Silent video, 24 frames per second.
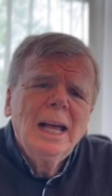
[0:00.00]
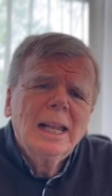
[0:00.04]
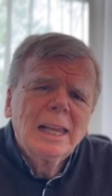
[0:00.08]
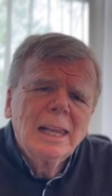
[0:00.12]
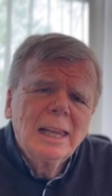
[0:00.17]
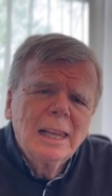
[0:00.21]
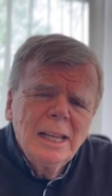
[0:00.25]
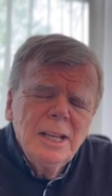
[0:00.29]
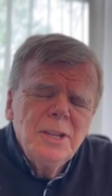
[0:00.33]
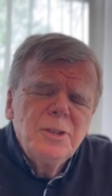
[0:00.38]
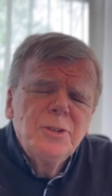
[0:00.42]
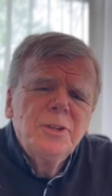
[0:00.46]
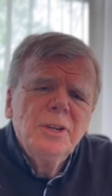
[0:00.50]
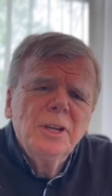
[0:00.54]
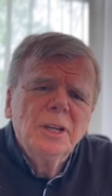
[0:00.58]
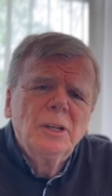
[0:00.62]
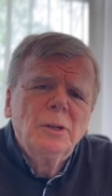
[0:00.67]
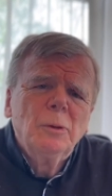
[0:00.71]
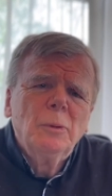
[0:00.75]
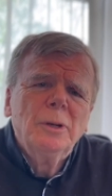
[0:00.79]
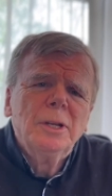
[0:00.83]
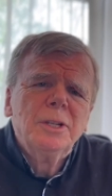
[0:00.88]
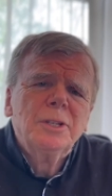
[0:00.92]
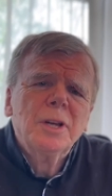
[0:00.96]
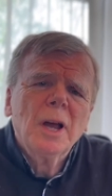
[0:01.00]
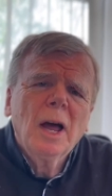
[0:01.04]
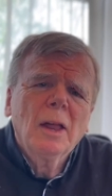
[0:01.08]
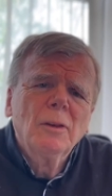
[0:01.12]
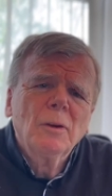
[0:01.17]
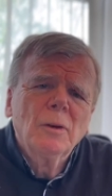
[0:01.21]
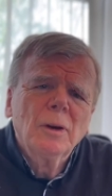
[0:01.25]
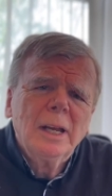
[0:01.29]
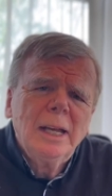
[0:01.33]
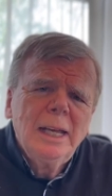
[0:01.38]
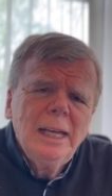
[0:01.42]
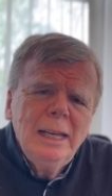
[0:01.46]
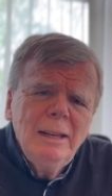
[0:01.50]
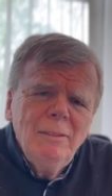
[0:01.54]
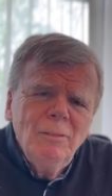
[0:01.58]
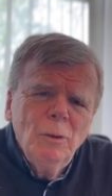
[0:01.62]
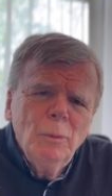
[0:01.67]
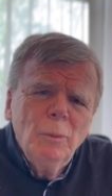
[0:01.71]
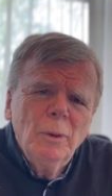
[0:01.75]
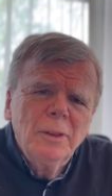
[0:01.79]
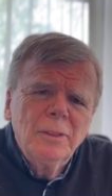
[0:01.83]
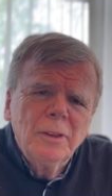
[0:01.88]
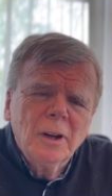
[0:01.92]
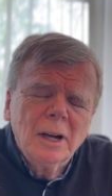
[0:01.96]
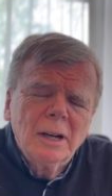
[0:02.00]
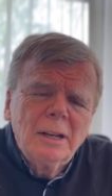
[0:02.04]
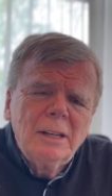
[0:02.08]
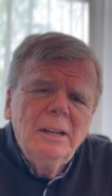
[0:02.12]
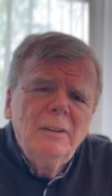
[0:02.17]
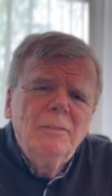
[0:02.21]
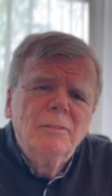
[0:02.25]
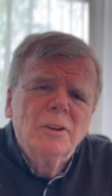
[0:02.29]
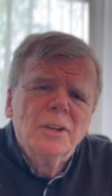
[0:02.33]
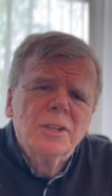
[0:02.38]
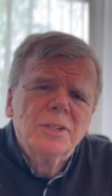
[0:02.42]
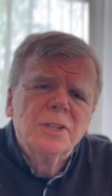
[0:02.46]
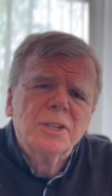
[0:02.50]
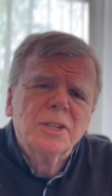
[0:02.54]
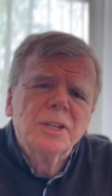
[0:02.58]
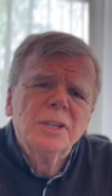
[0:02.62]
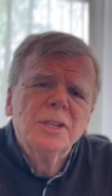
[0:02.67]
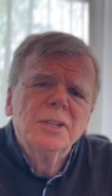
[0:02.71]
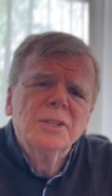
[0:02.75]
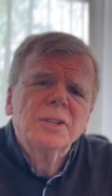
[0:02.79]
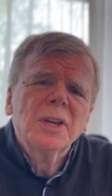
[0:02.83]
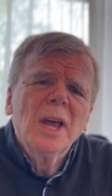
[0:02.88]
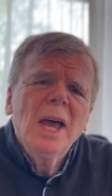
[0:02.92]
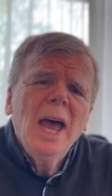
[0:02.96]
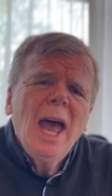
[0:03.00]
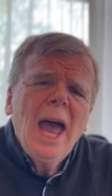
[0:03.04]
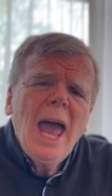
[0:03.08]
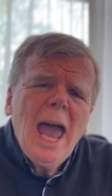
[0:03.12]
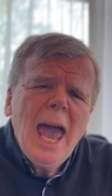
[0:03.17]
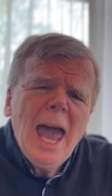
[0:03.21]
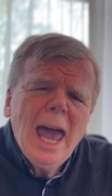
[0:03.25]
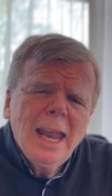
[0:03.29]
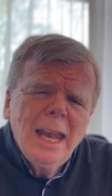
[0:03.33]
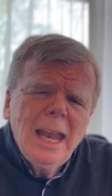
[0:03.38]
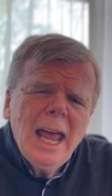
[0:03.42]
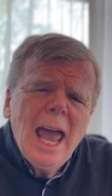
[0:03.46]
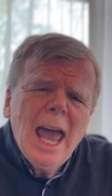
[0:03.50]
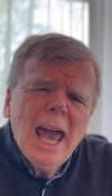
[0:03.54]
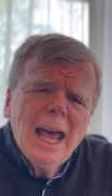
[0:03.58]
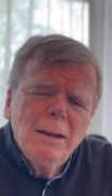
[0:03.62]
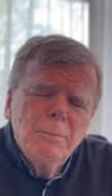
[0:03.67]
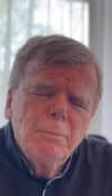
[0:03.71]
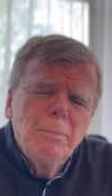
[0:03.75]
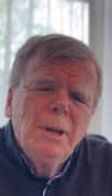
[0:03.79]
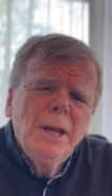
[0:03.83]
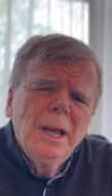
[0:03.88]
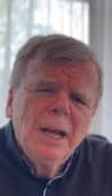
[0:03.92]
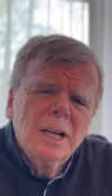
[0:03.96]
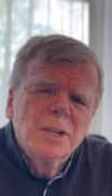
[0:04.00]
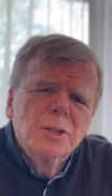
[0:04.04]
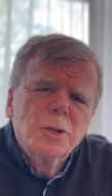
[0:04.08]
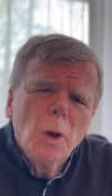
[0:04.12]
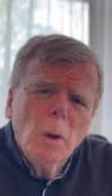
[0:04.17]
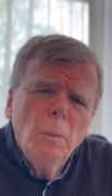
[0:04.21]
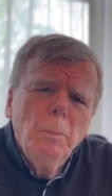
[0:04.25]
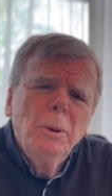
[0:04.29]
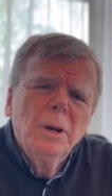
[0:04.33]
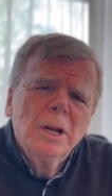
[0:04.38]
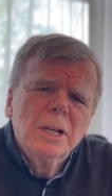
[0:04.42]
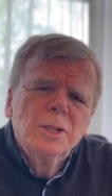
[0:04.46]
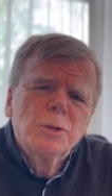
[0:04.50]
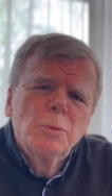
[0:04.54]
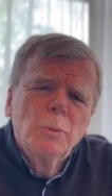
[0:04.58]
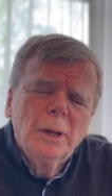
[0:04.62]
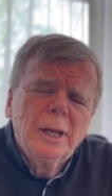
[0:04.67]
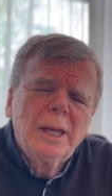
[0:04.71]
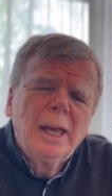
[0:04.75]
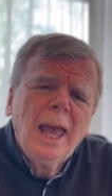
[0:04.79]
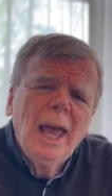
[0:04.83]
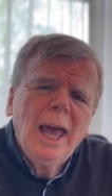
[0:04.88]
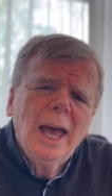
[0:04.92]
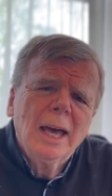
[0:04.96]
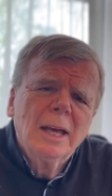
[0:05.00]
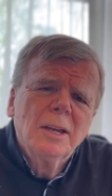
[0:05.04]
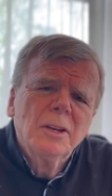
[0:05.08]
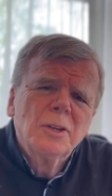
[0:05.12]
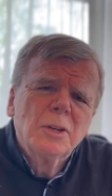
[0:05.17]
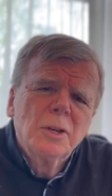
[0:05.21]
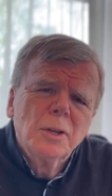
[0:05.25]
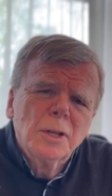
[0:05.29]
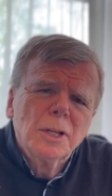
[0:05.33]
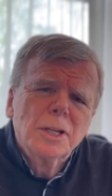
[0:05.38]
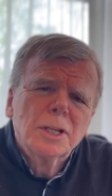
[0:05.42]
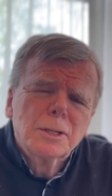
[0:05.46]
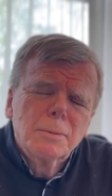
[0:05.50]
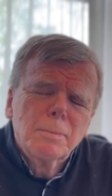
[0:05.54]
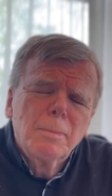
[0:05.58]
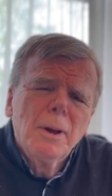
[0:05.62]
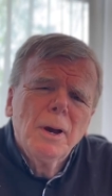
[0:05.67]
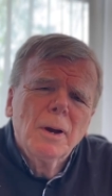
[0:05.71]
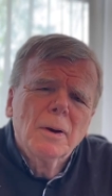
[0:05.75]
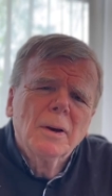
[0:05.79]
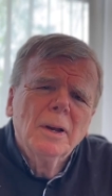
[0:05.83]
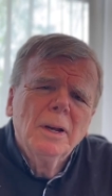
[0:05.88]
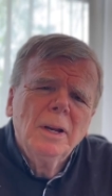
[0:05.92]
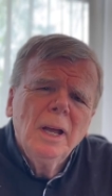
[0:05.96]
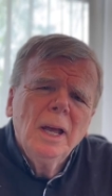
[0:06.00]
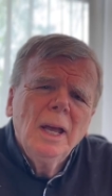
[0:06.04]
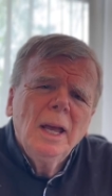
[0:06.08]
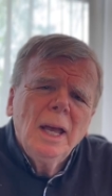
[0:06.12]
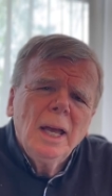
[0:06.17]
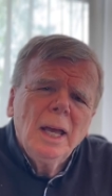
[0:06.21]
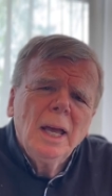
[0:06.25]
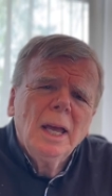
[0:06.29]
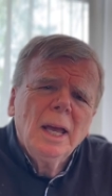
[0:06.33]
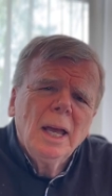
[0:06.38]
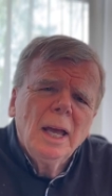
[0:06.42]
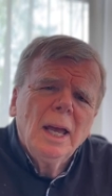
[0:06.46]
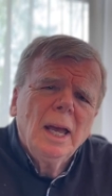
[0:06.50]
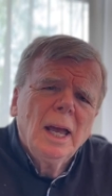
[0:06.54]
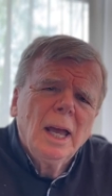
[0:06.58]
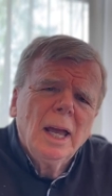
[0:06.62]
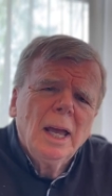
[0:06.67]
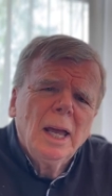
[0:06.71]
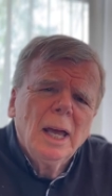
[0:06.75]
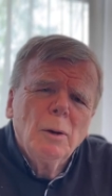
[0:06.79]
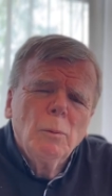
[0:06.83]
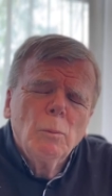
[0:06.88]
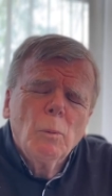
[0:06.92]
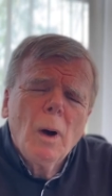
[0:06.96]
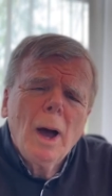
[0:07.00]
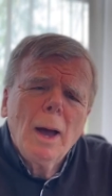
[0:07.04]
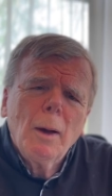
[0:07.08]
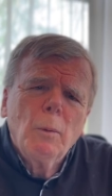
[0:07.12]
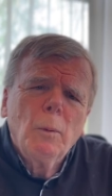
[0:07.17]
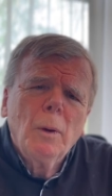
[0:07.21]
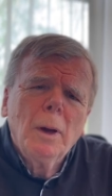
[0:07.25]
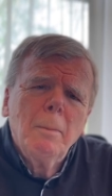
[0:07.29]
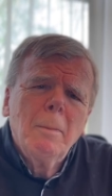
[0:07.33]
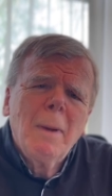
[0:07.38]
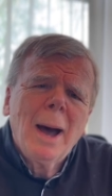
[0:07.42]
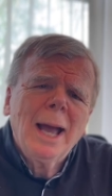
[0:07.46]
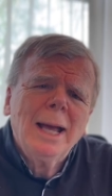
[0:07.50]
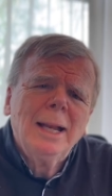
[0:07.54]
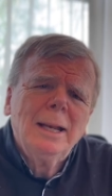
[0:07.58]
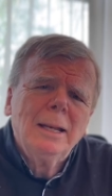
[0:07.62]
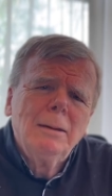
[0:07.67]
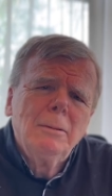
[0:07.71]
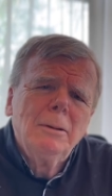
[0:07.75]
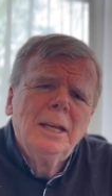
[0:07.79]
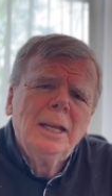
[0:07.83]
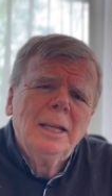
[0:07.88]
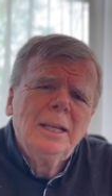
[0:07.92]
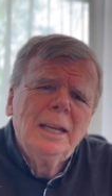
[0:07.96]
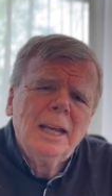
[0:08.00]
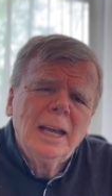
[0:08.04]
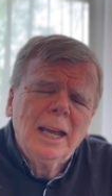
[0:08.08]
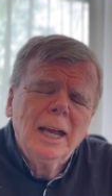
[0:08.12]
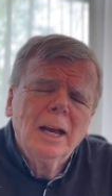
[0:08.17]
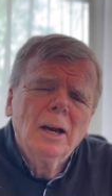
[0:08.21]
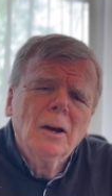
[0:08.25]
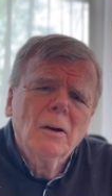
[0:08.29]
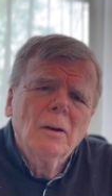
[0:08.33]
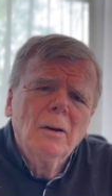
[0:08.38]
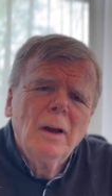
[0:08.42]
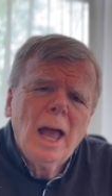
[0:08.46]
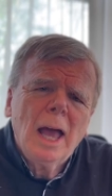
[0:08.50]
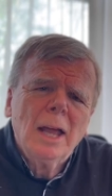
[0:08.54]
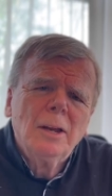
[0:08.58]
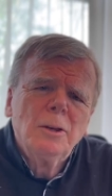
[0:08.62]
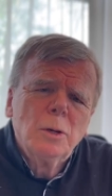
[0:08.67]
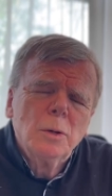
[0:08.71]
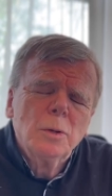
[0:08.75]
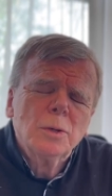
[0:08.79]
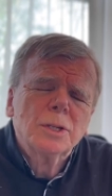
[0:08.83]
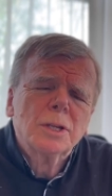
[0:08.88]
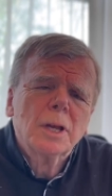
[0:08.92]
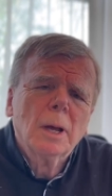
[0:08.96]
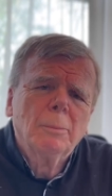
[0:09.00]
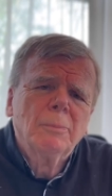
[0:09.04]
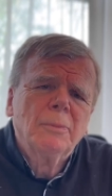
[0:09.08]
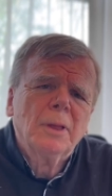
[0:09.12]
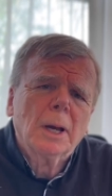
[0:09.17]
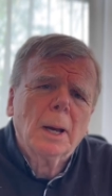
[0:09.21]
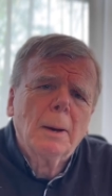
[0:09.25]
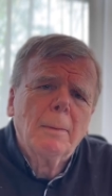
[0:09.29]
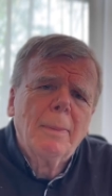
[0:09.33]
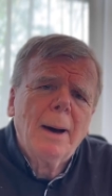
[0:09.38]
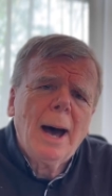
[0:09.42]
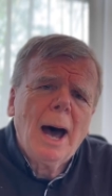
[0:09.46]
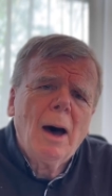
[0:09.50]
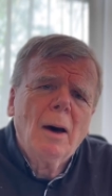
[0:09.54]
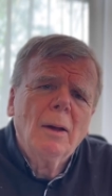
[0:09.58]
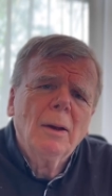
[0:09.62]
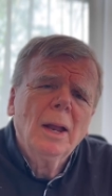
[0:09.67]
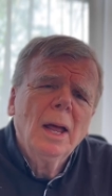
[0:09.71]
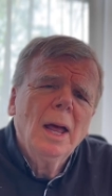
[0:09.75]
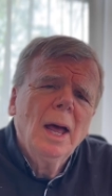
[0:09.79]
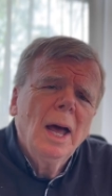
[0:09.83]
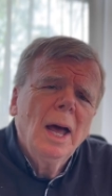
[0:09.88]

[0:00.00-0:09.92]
listening to each other, even with our differences, and, and being as open as we can to the Spirit in, in what we might need to hear and do something about.